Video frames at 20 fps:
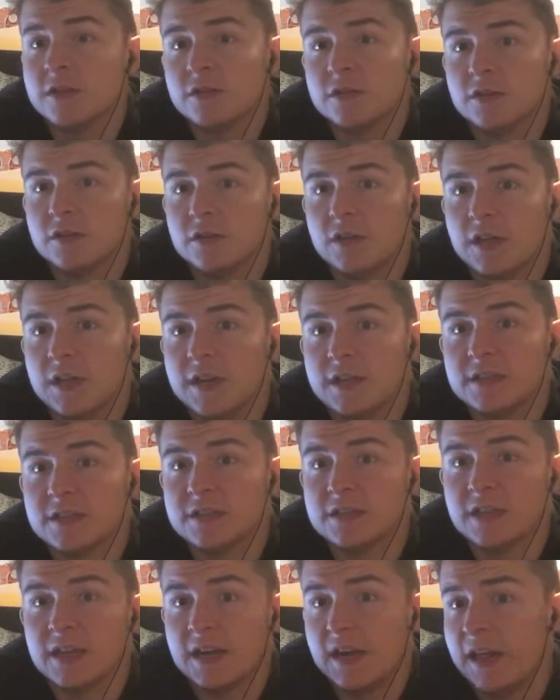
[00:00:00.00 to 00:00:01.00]
to, in essence,
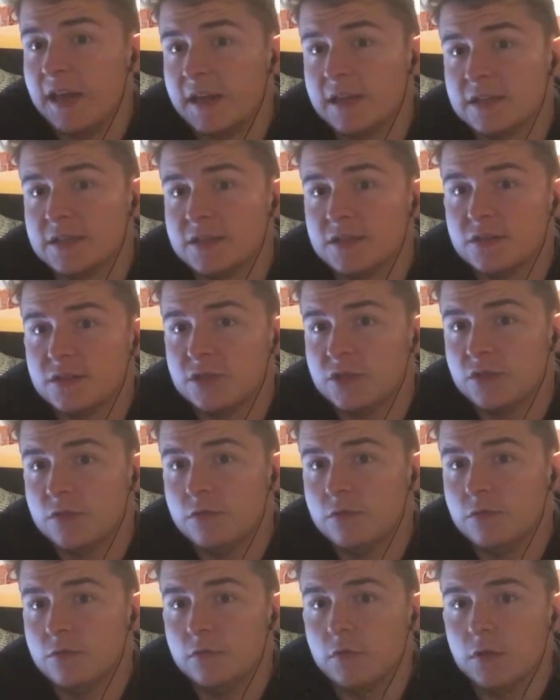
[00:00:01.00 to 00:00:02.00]
connect
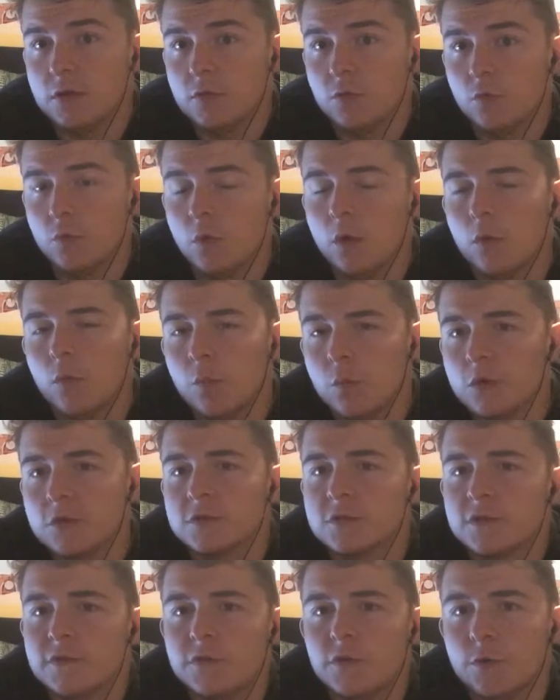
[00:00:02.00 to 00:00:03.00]
to what was
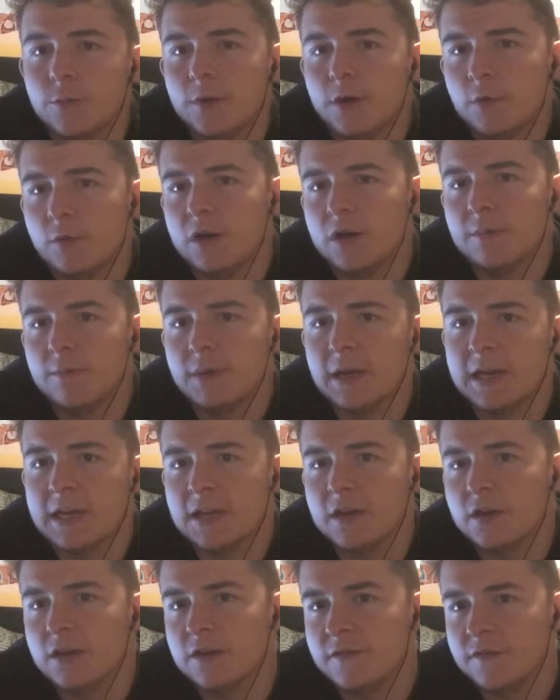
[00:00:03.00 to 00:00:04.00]
Formula 1 back in
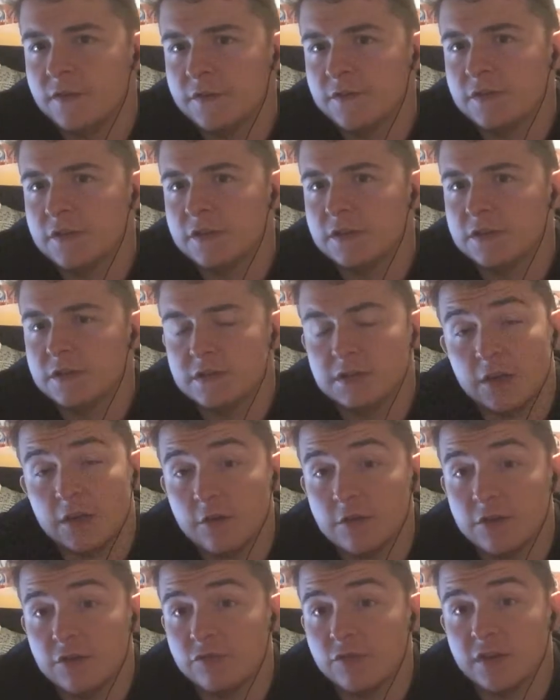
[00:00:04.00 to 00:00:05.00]
like the 50s. It's the
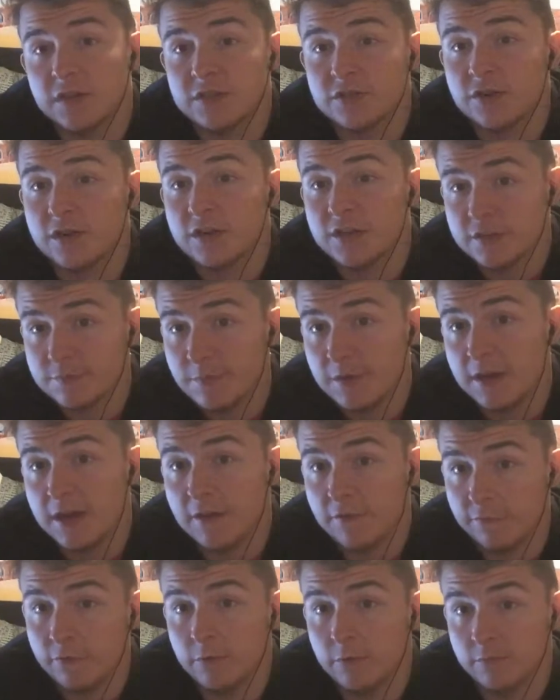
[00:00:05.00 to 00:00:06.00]
only racetrack that's been there
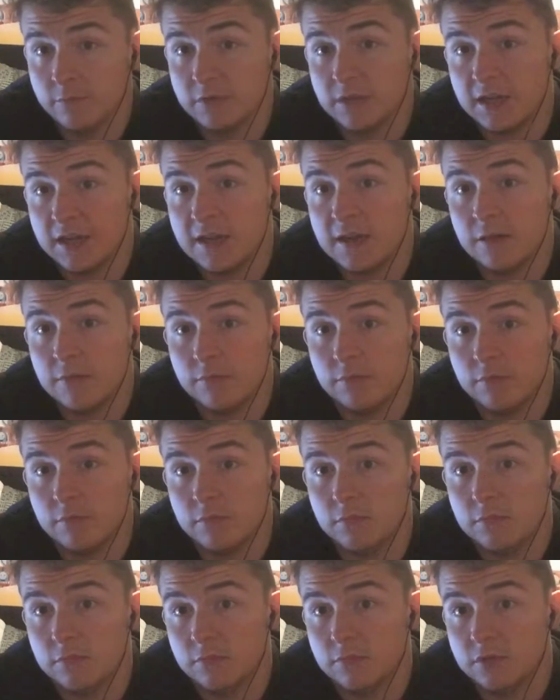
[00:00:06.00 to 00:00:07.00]
from day
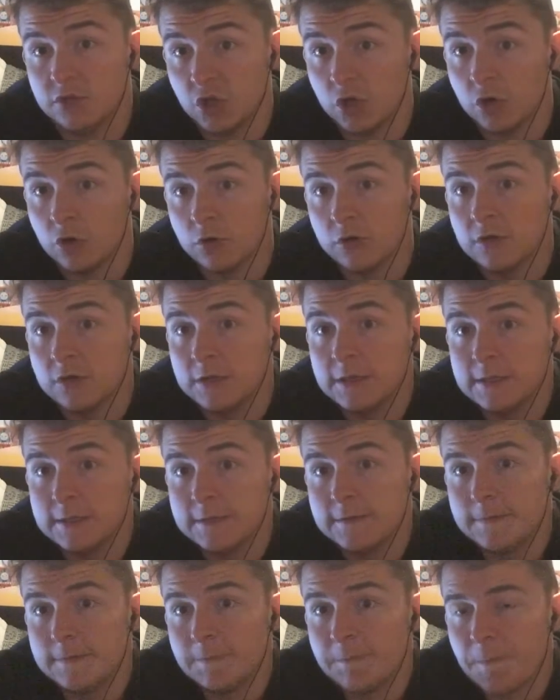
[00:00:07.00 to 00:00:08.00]
dot.
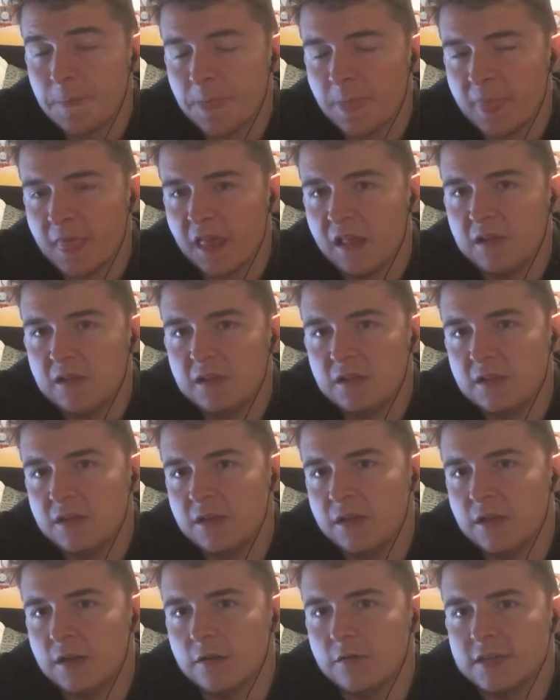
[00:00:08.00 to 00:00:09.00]

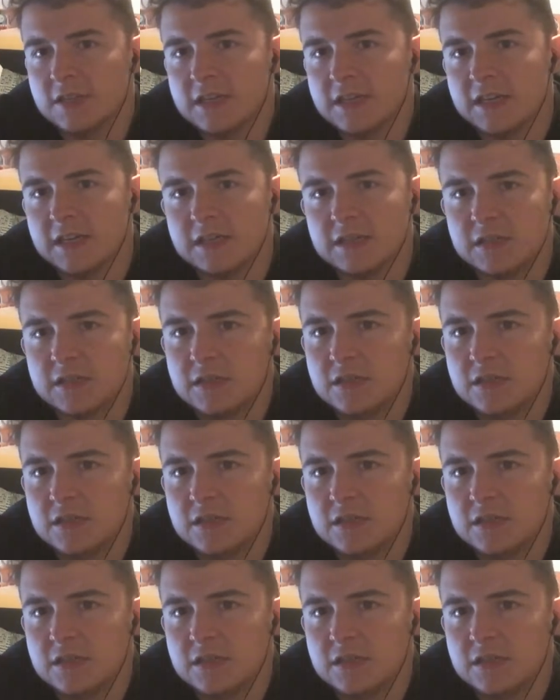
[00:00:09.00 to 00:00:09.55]
You know, he's had...